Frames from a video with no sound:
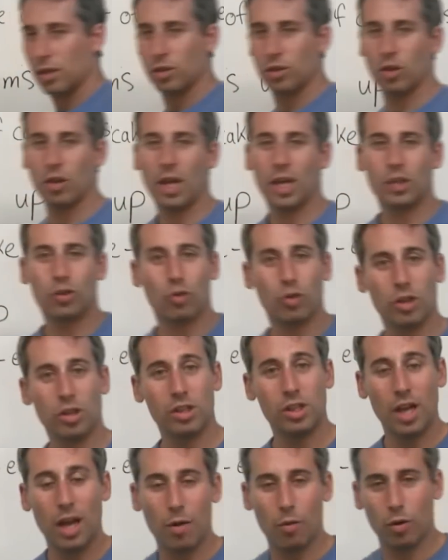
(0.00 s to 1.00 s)
So that's what you
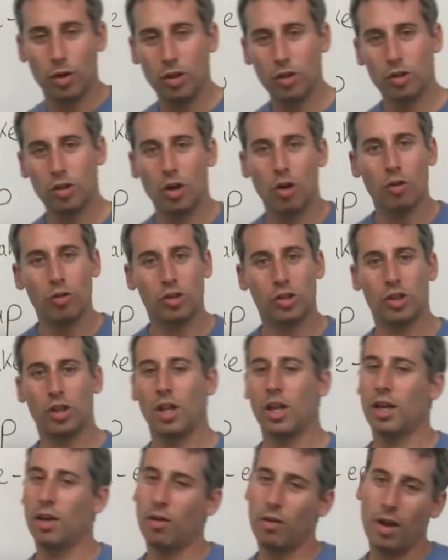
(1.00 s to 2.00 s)
say when you toast.
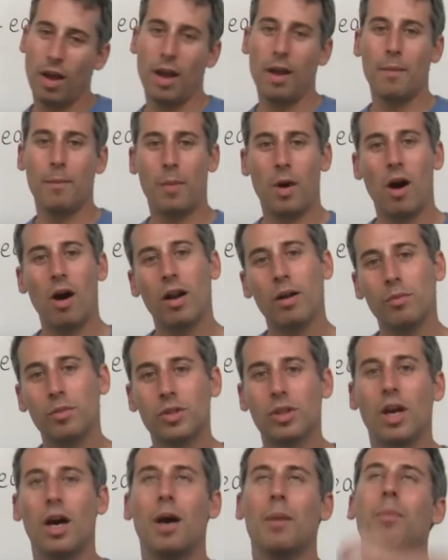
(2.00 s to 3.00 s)
You're like, okay,
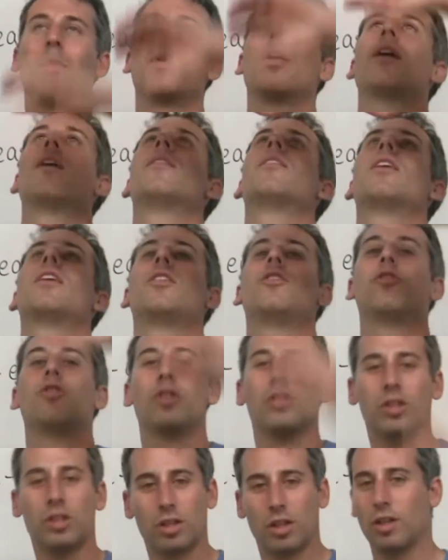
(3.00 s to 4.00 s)
bottoms up, and then you
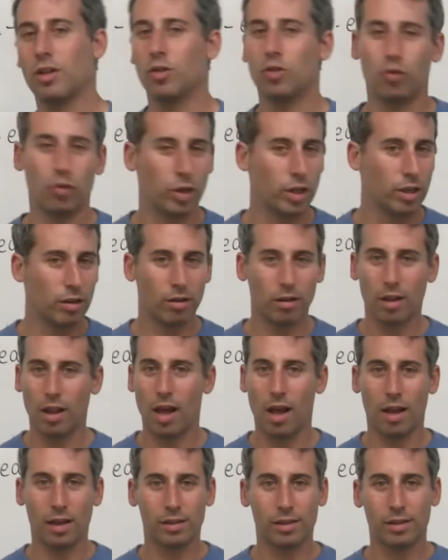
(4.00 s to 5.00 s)
just drink your
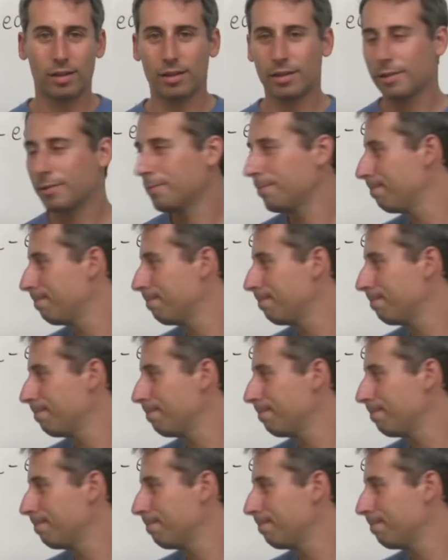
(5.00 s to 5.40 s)
glass.